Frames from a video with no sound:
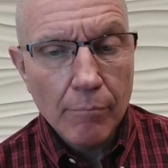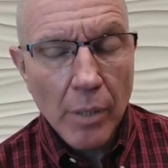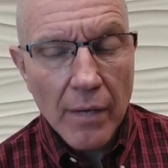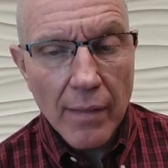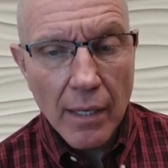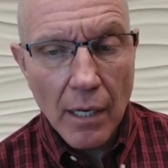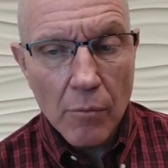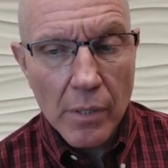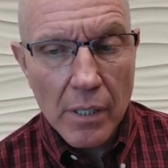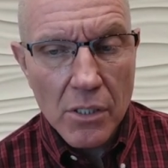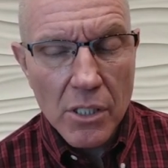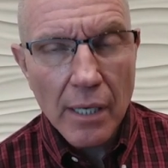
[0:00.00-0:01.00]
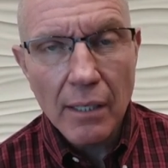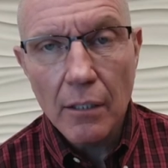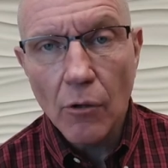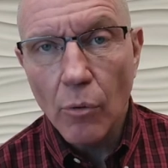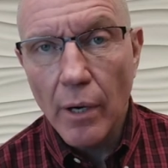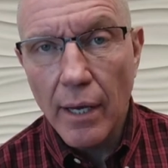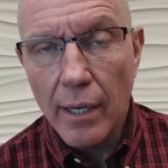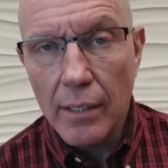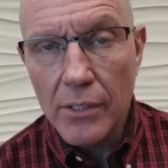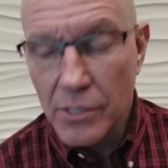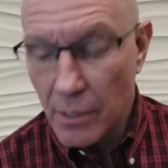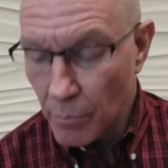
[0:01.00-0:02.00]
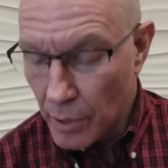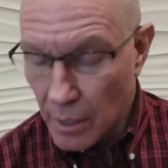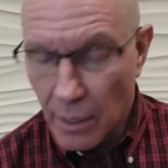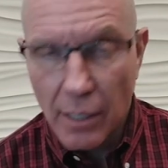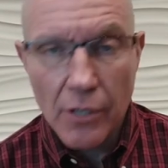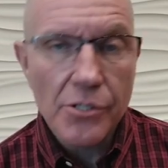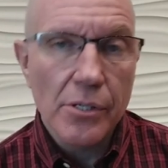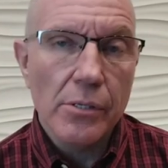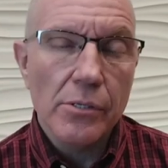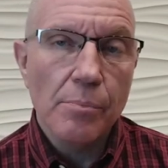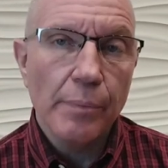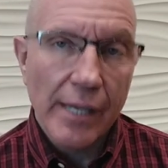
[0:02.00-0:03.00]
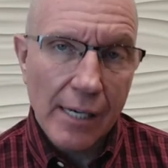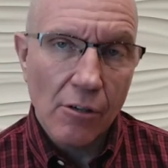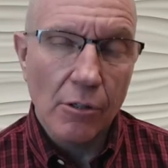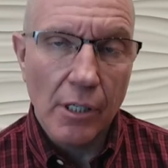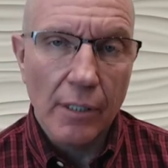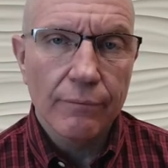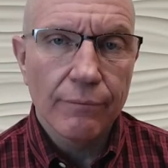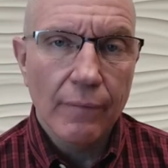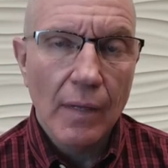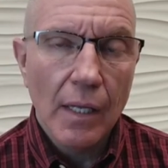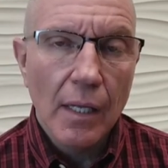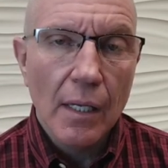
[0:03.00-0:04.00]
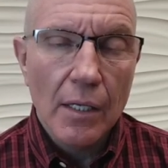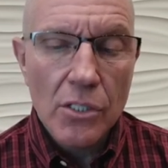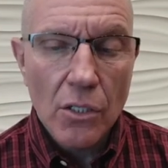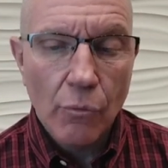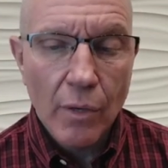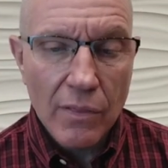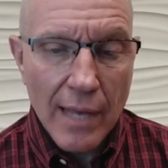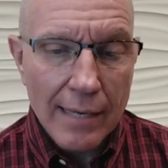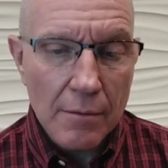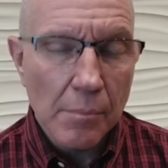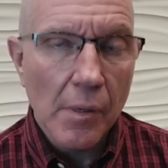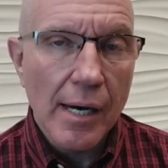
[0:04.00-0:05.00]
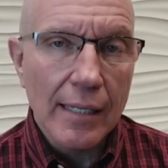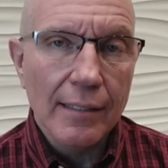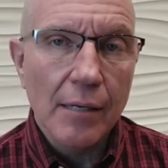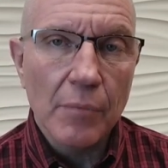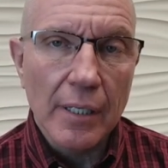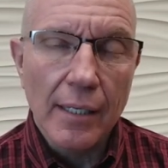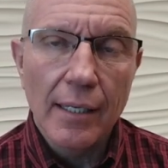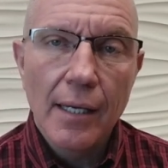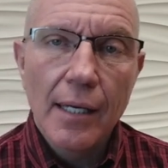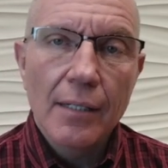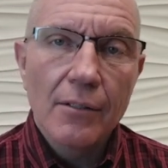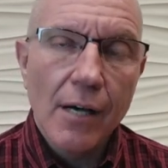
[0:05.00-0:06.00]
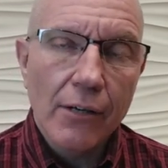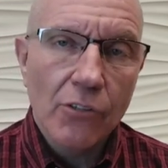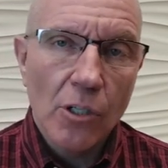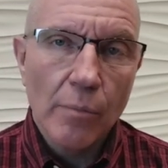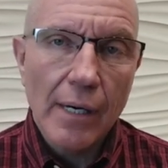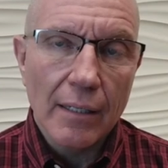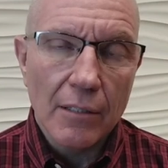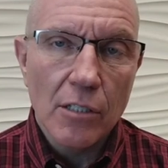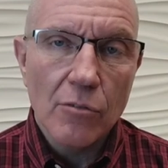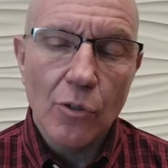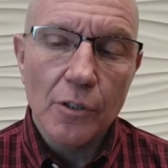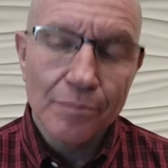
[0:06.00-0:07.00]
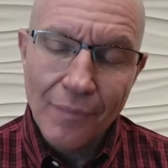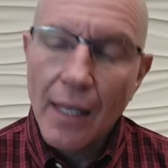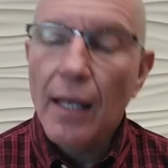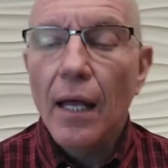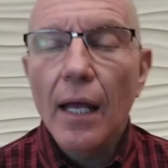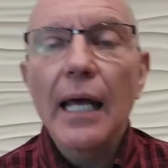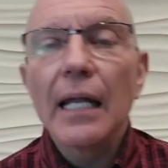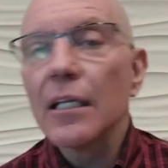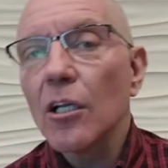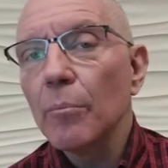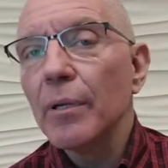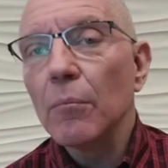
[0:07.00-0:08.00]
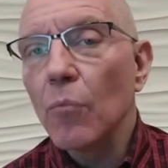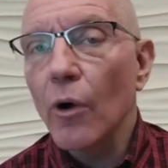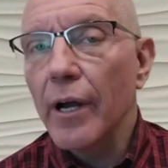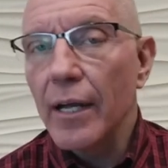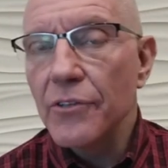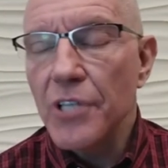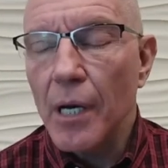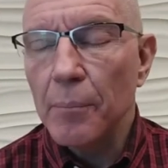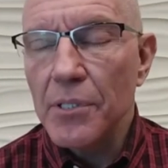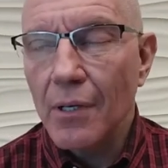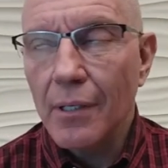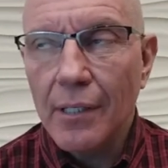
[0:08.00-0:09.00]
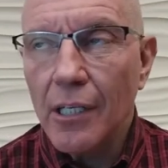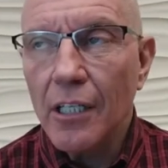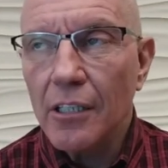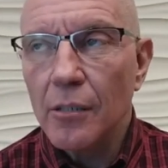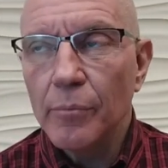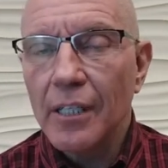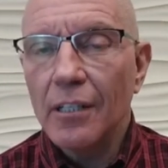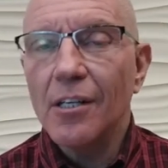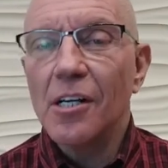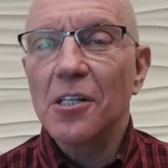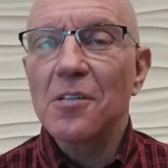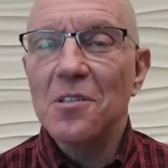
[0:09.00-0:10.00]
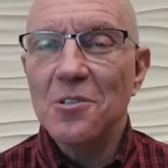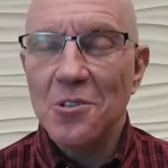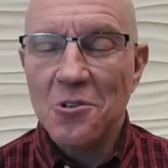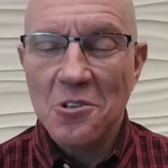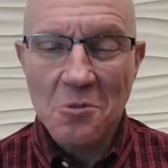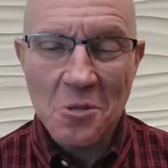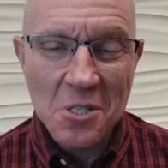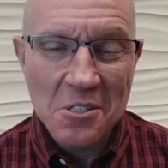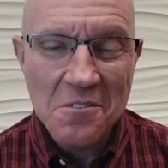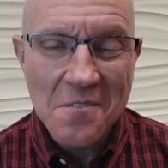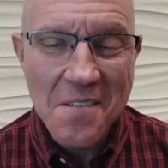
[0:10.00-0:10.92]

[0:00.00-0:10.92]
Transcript: By that I mean taking away somebody else's power. So with that in mind, let me talk to you about evil. And a little bit more heads up, it's going to go a little bit longer than usual.